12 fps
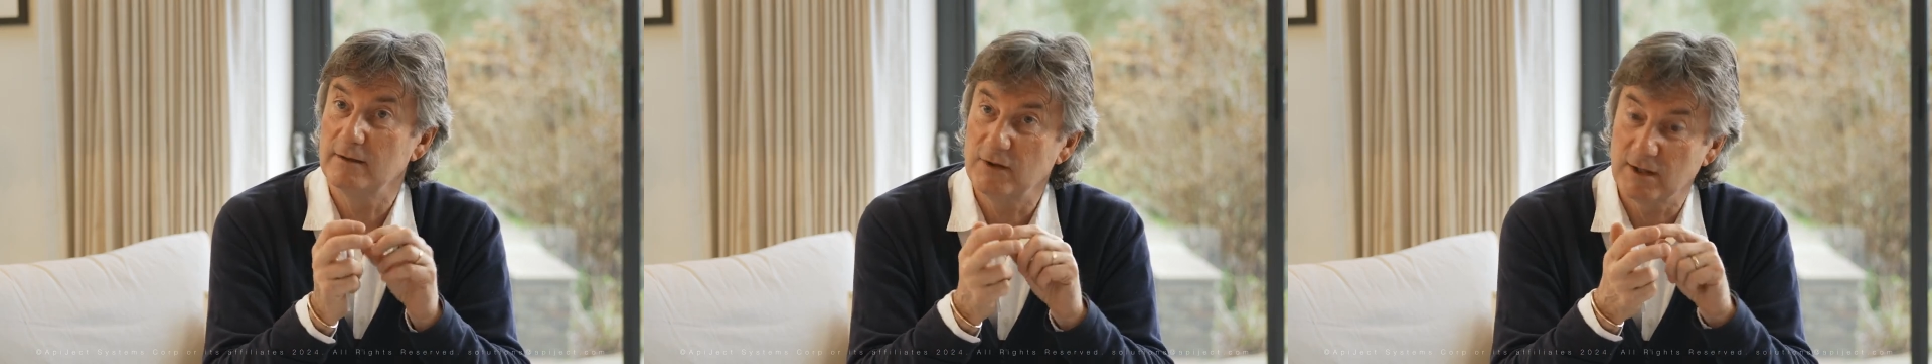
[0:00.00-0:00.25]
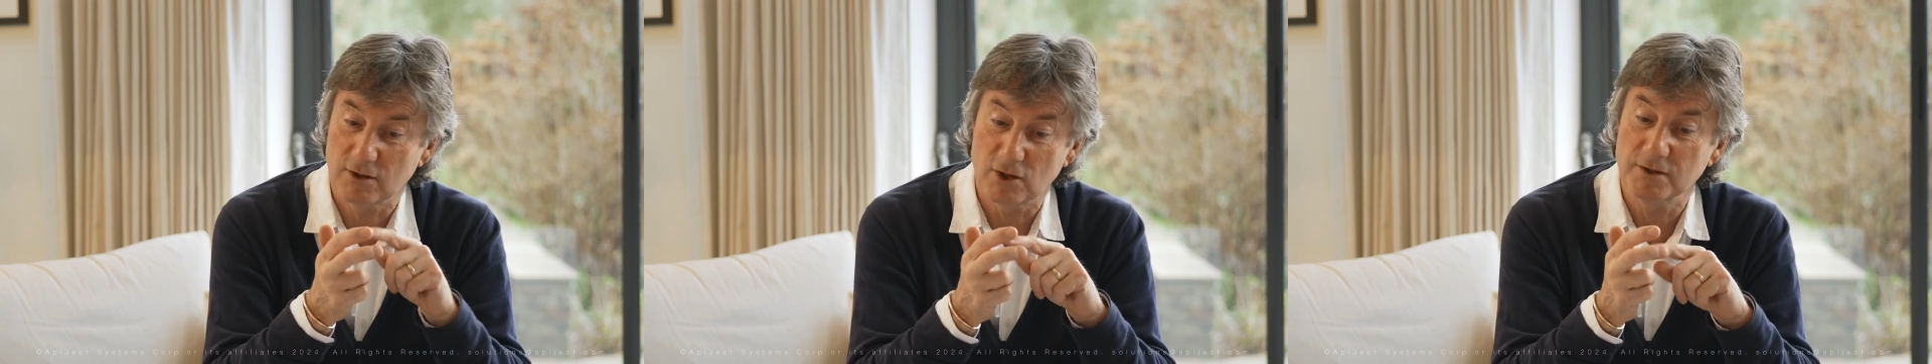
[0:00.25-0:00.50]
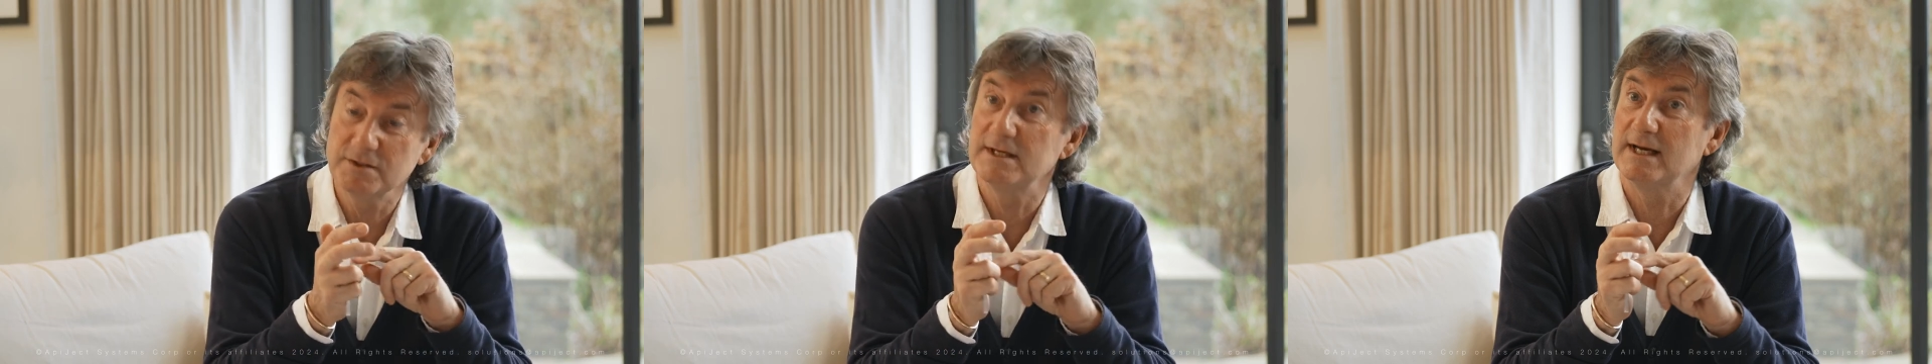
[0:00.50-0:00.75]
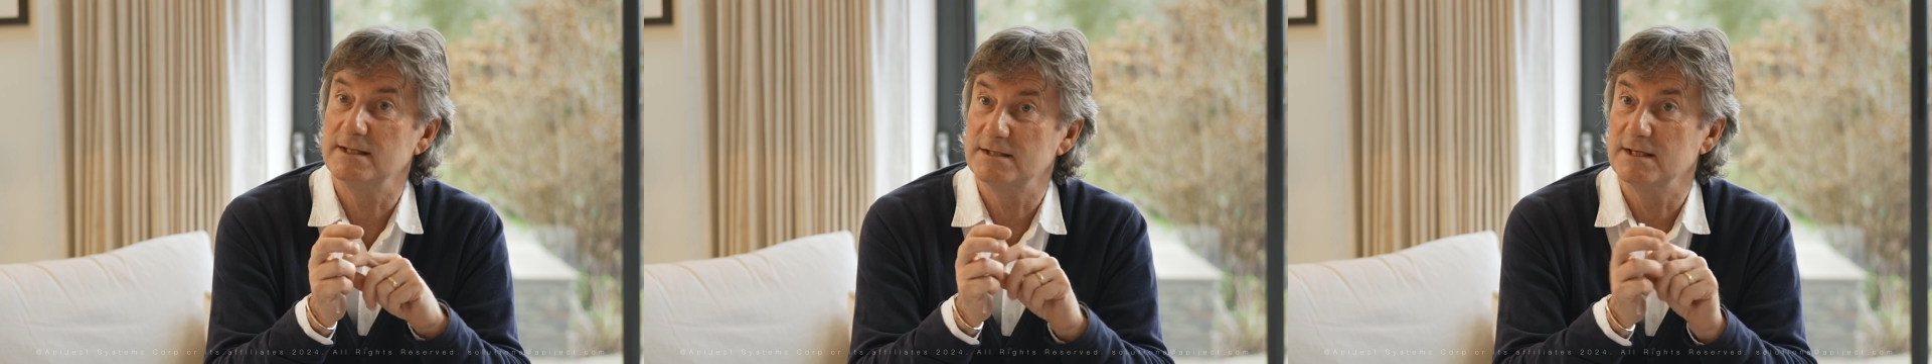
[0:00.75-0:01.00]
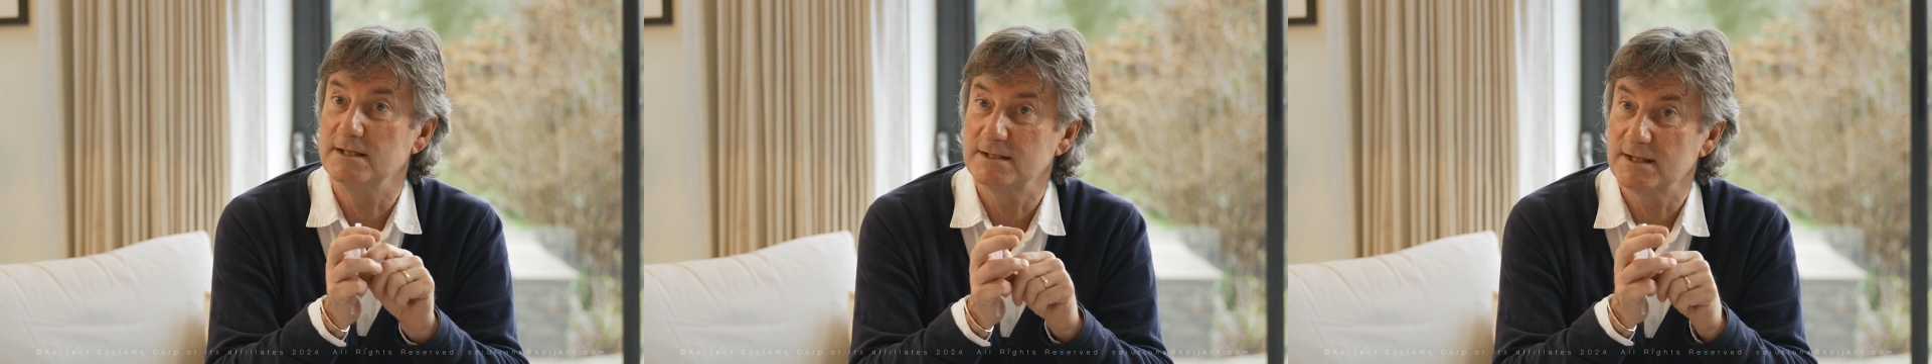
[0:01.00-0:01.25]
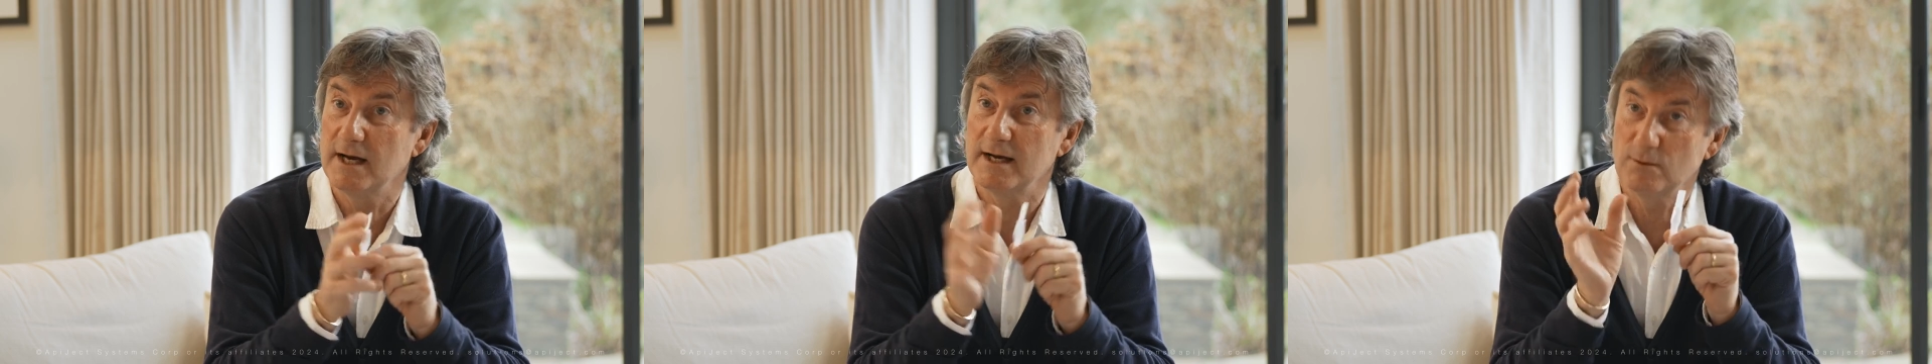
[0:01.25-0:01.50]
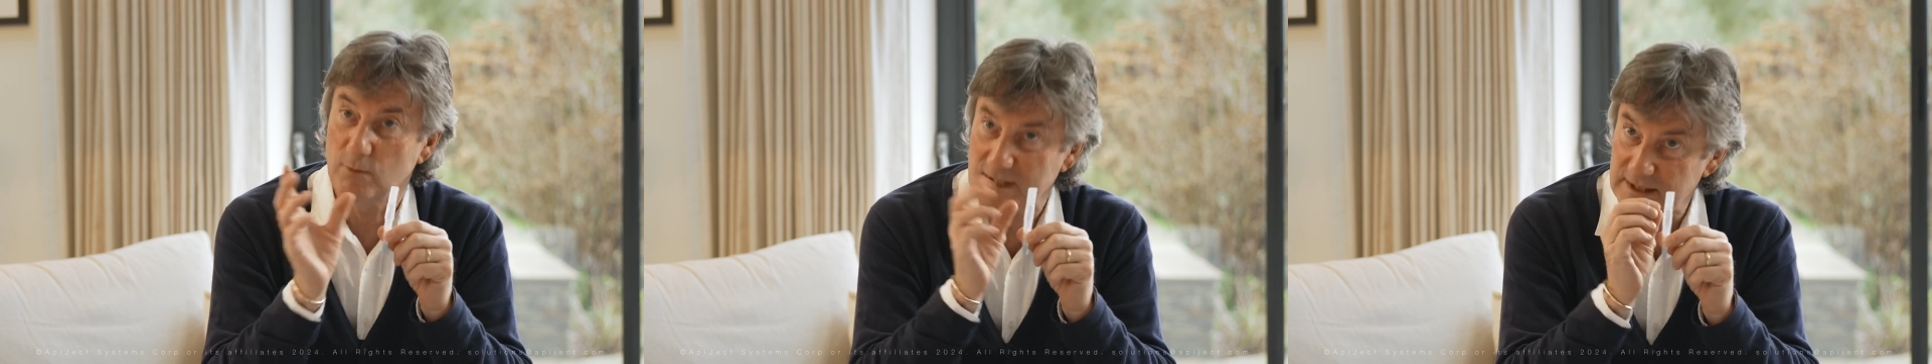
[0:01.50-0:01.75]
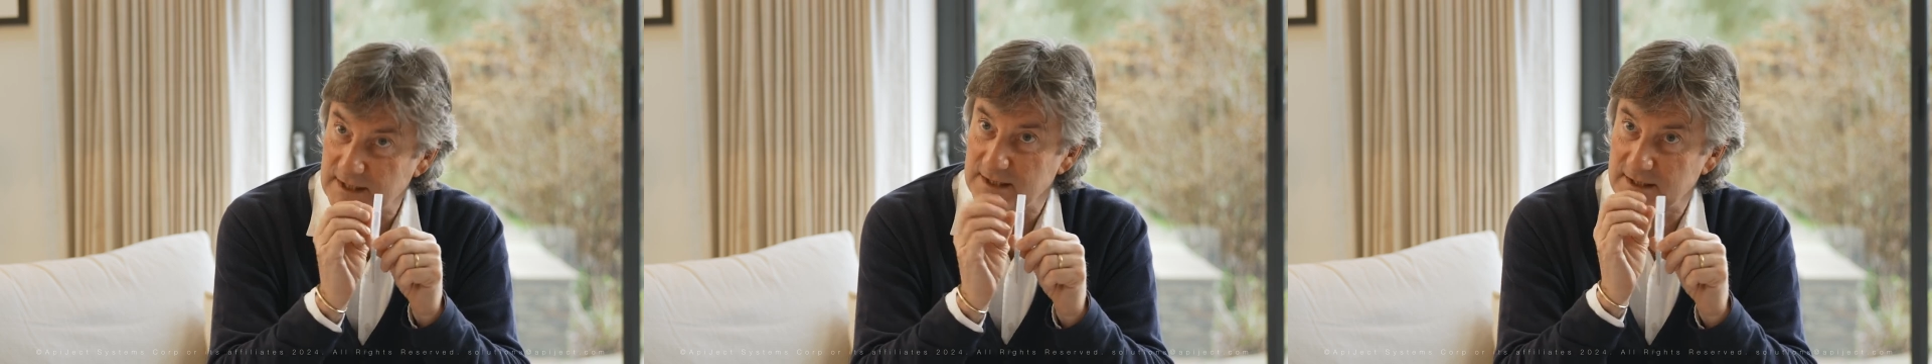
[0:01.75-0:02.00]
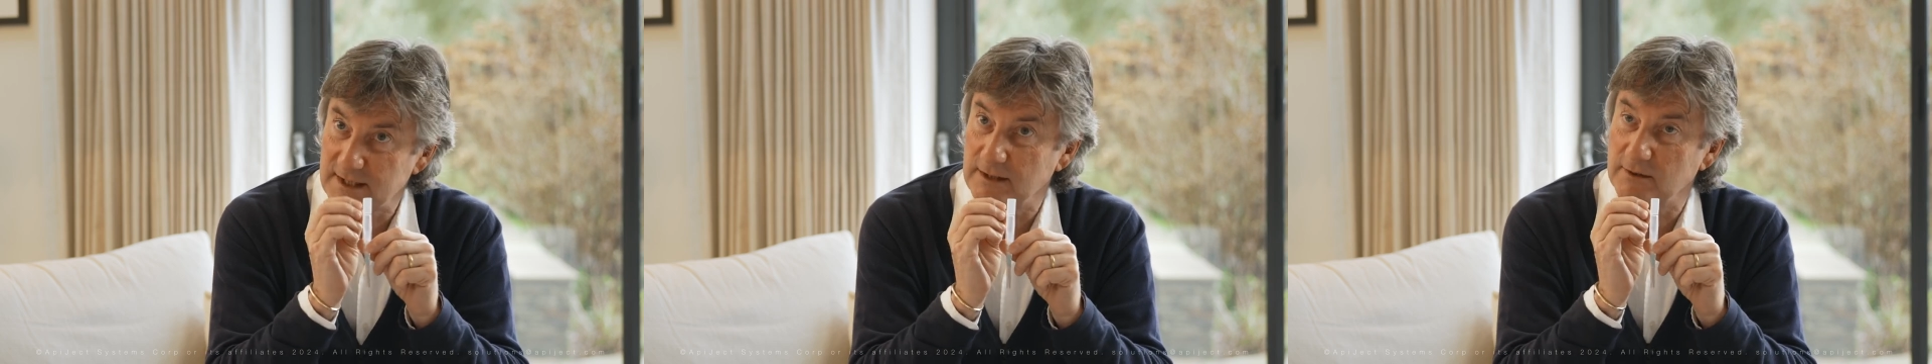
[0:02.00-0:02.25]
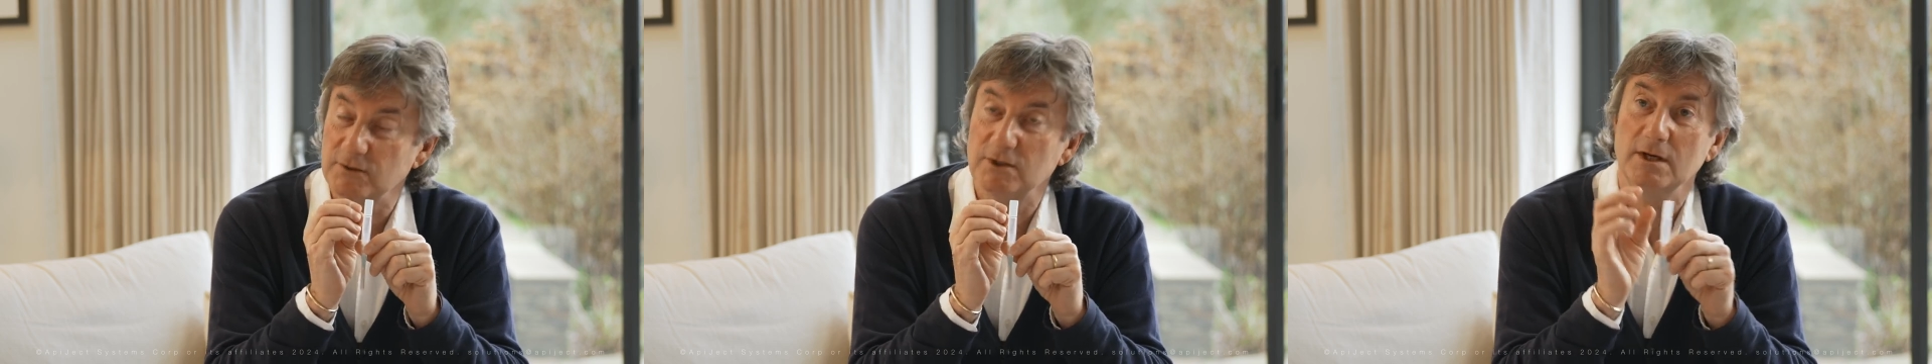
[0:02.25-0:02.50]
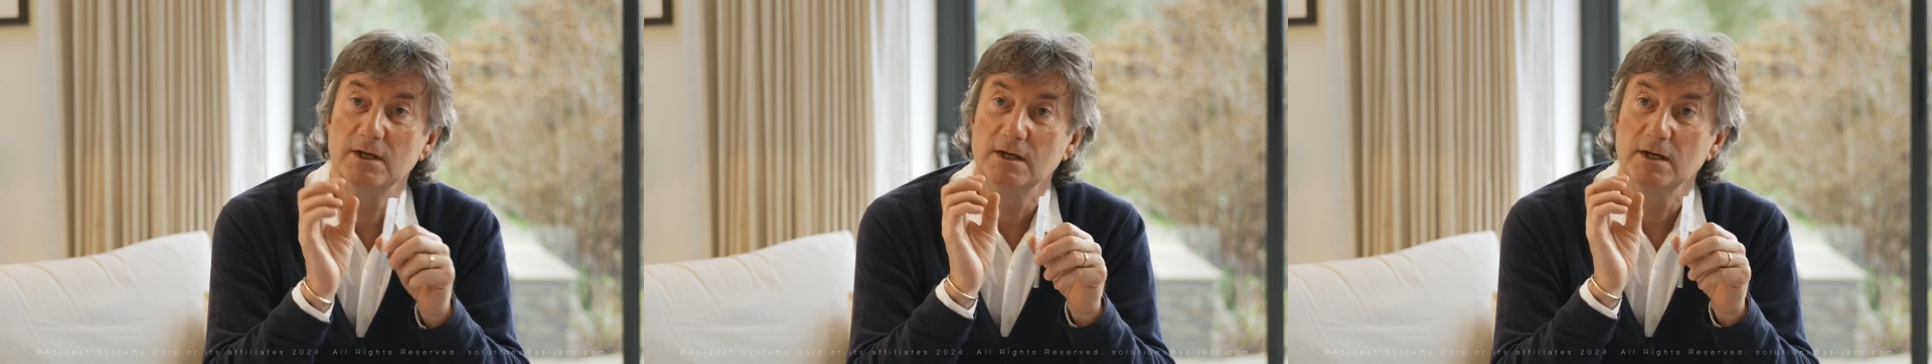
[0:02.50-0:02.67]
The contents inside, once it's sealed,